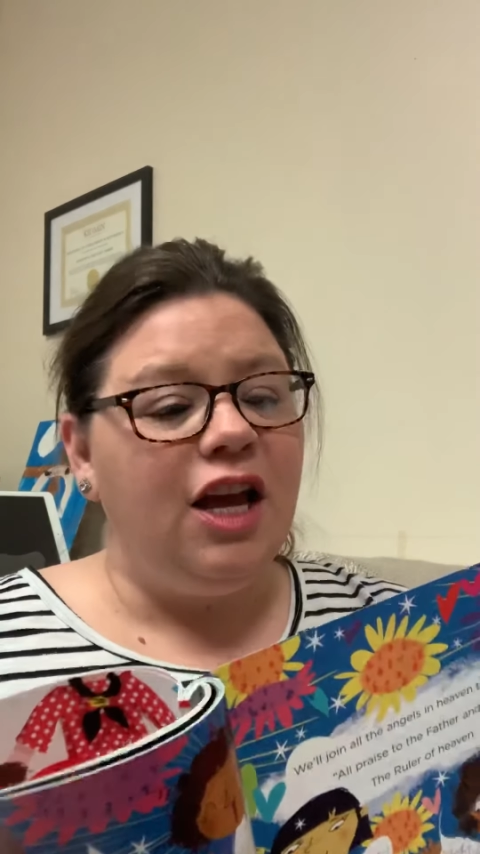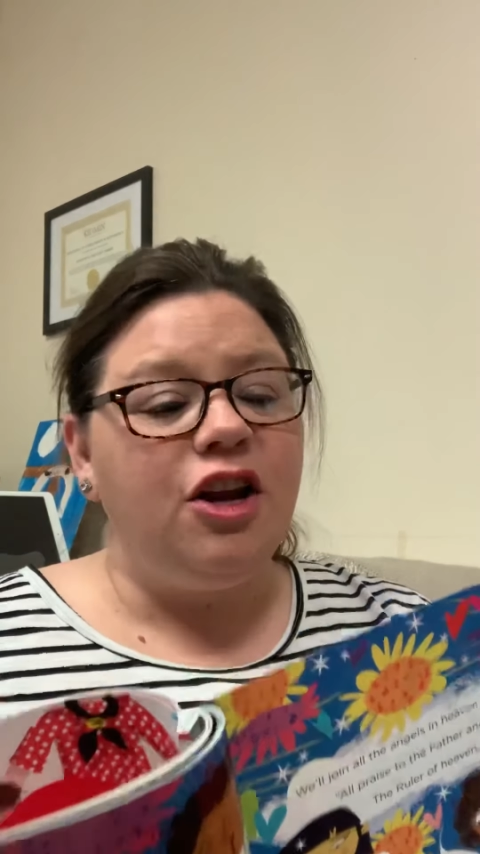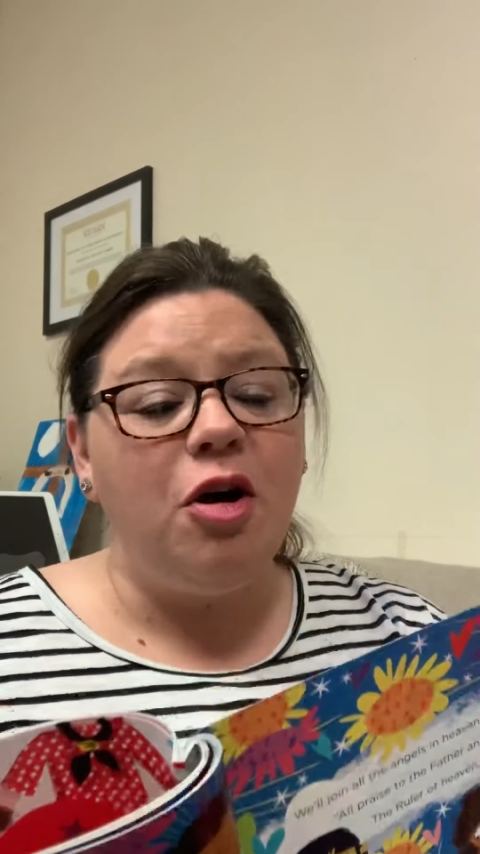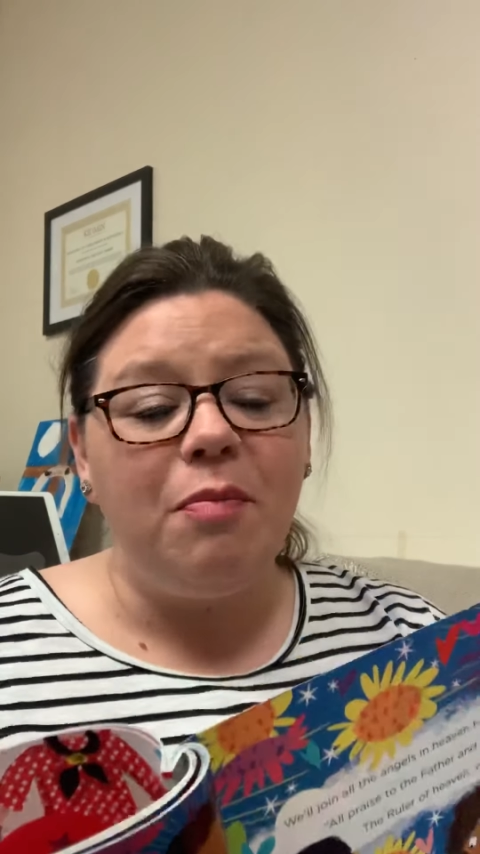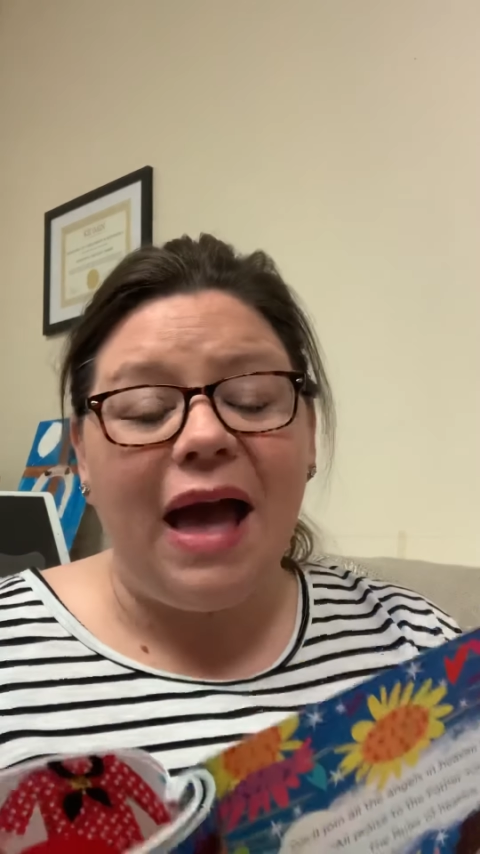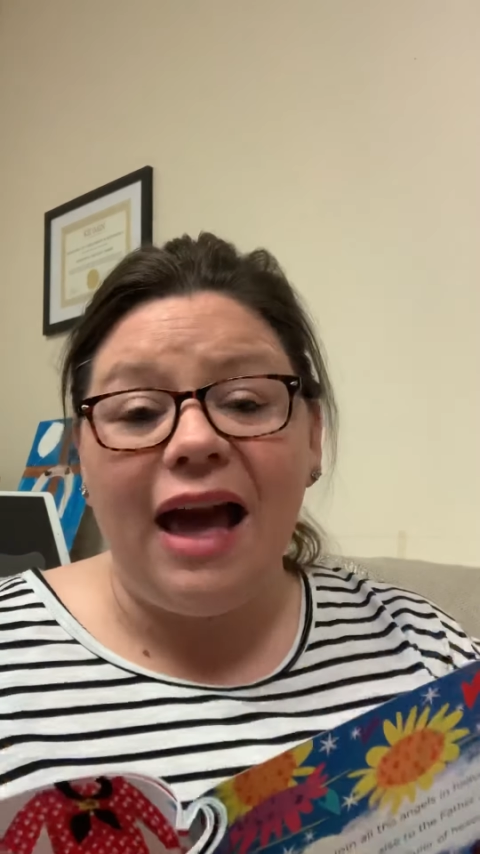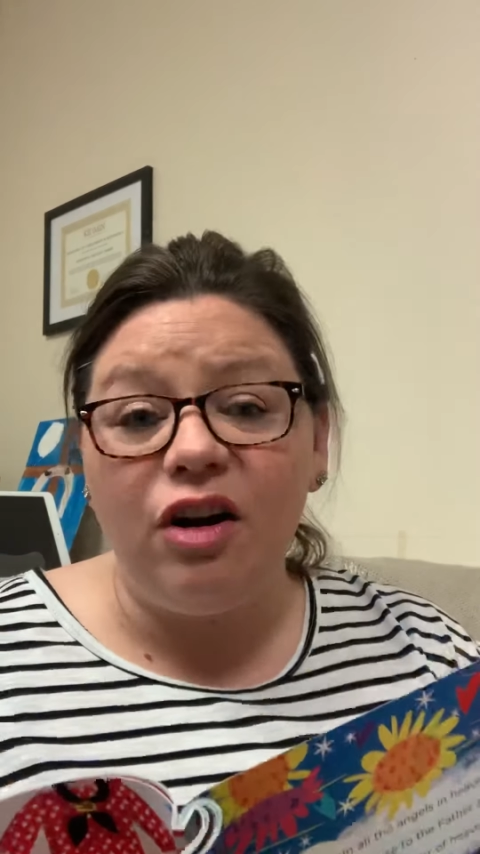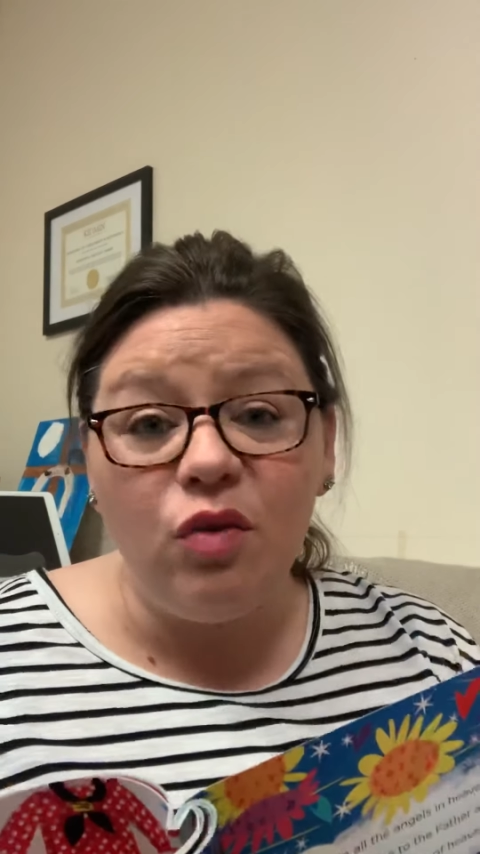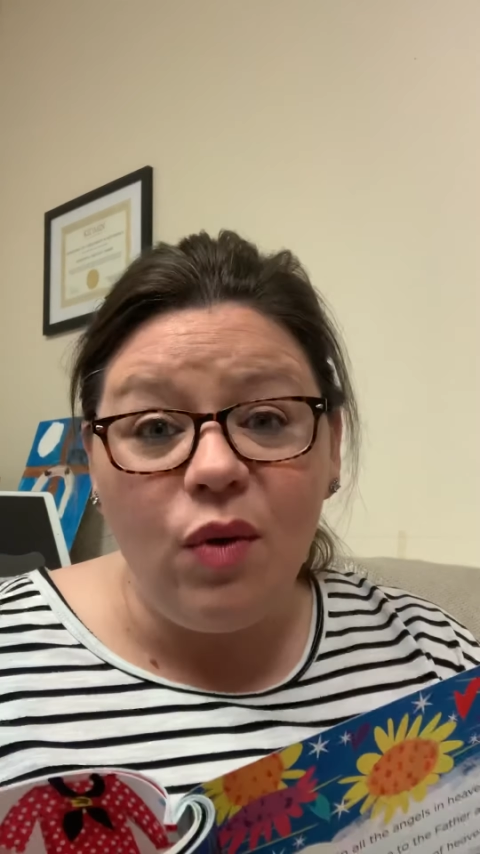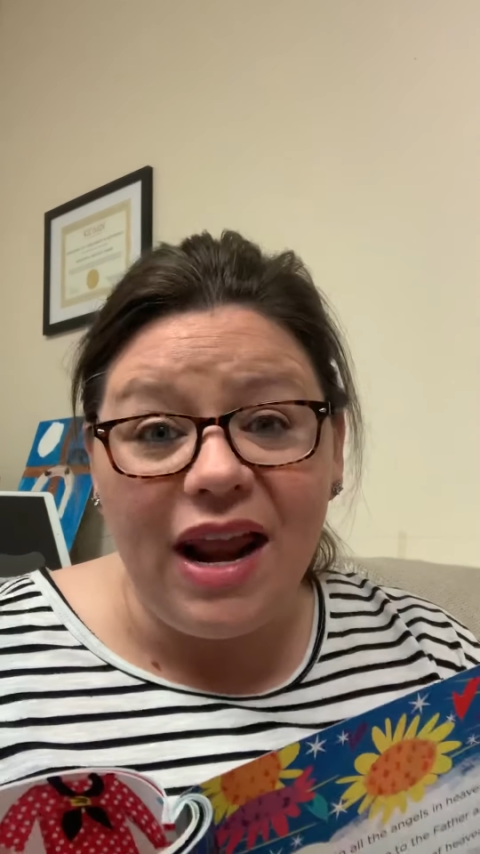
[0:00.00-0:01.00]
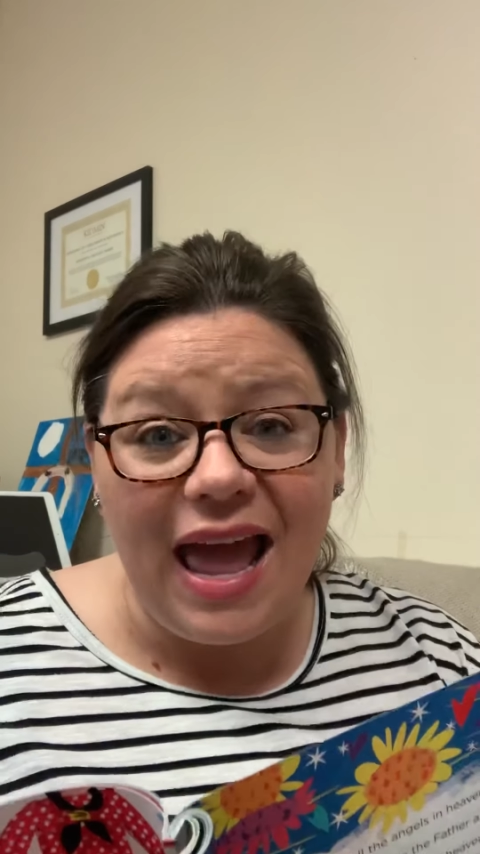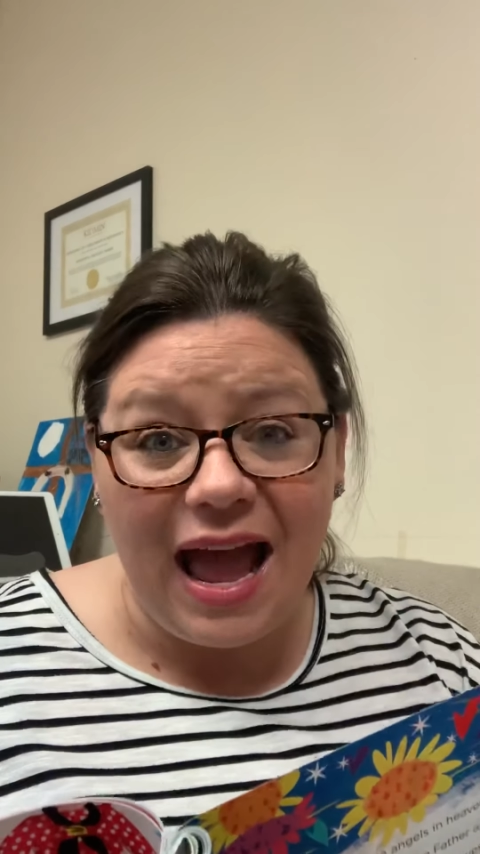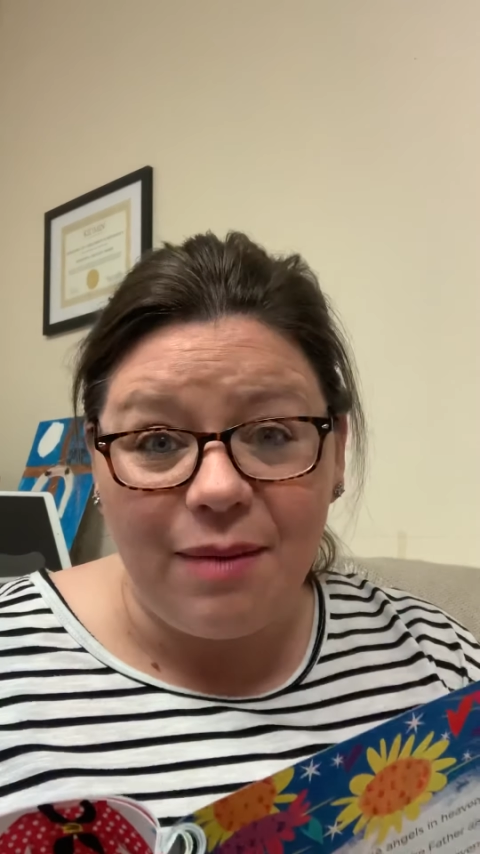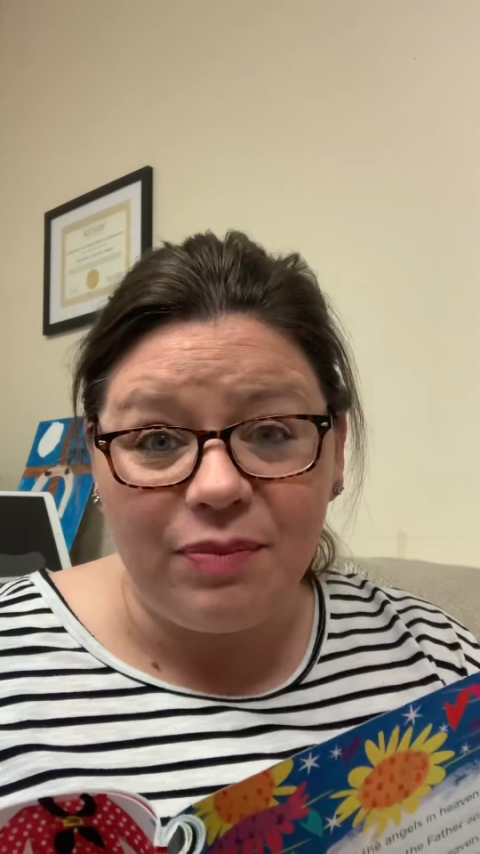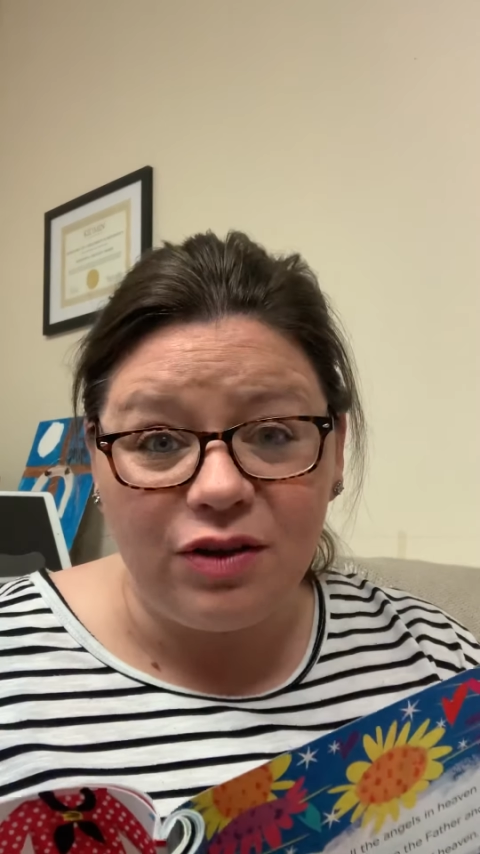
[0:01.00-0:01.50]
No matter what
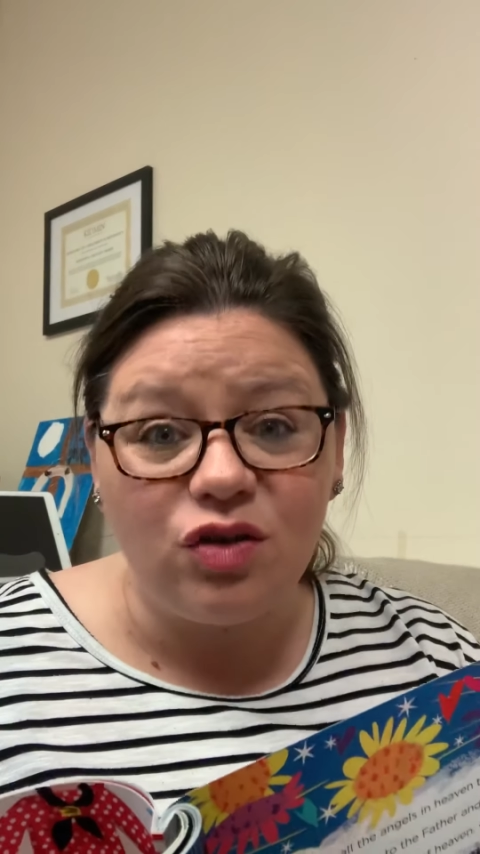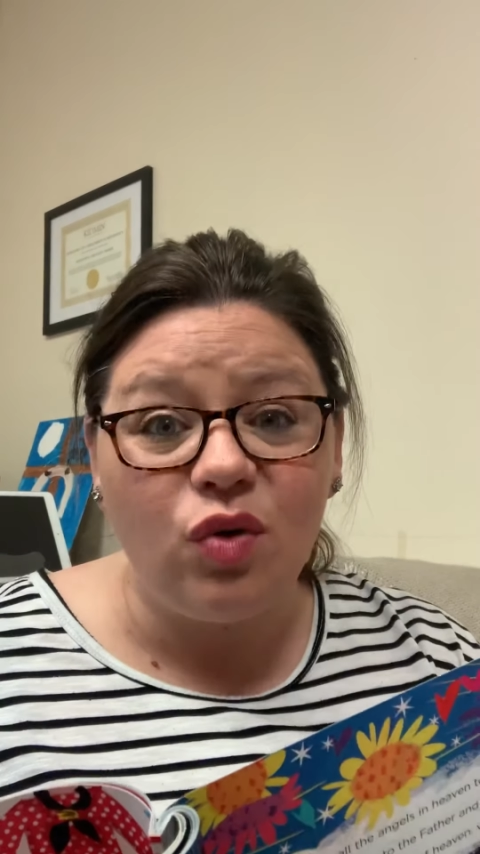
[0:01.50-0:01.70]
happens,